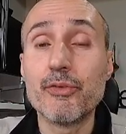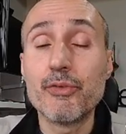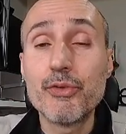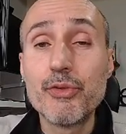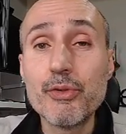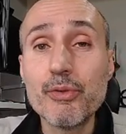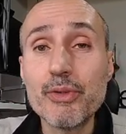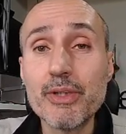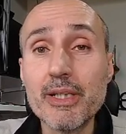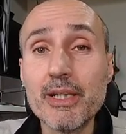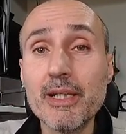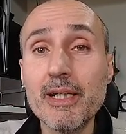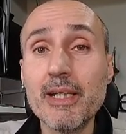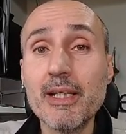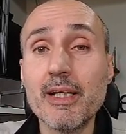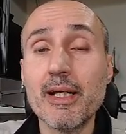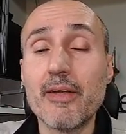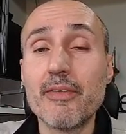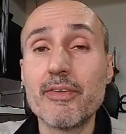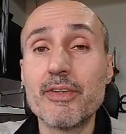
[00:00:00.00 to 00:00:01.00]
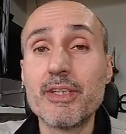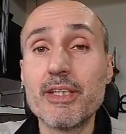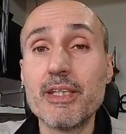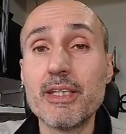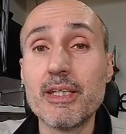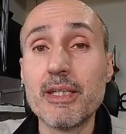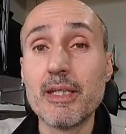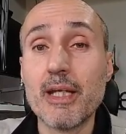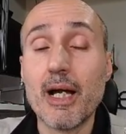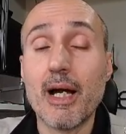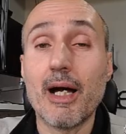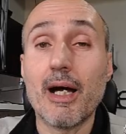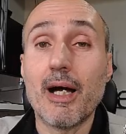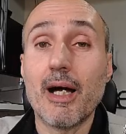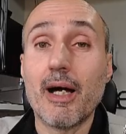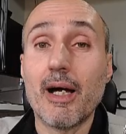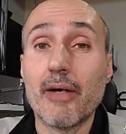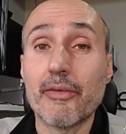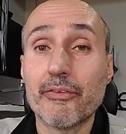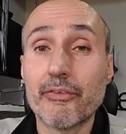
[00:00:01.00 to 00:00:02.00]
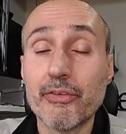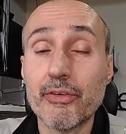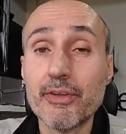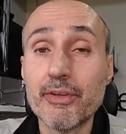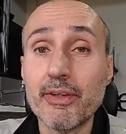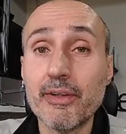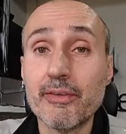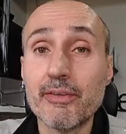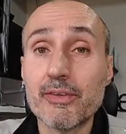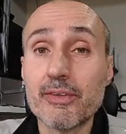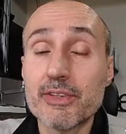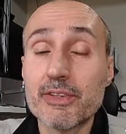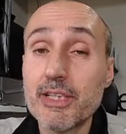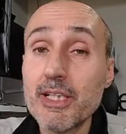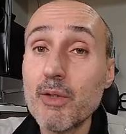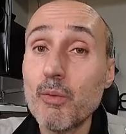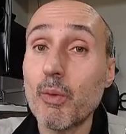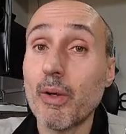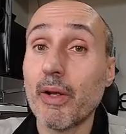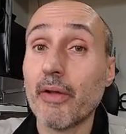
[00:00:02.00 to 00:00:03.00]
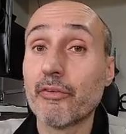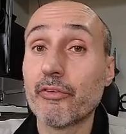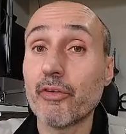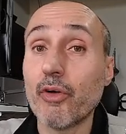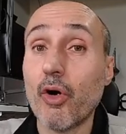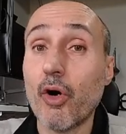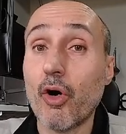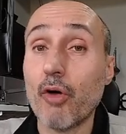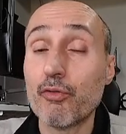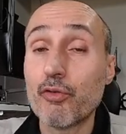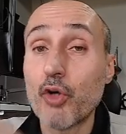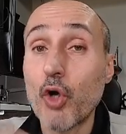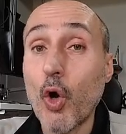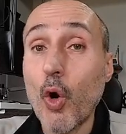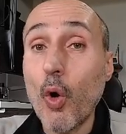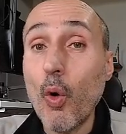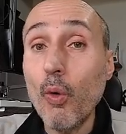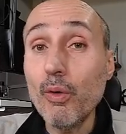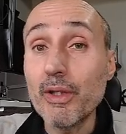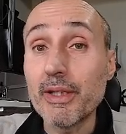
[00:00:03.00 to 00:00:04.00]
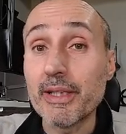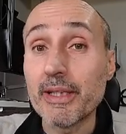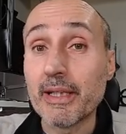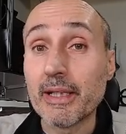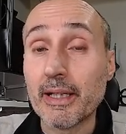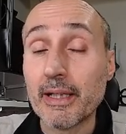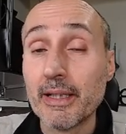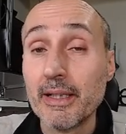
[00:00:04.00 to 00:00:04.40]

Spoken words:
during the a certain sequence of calling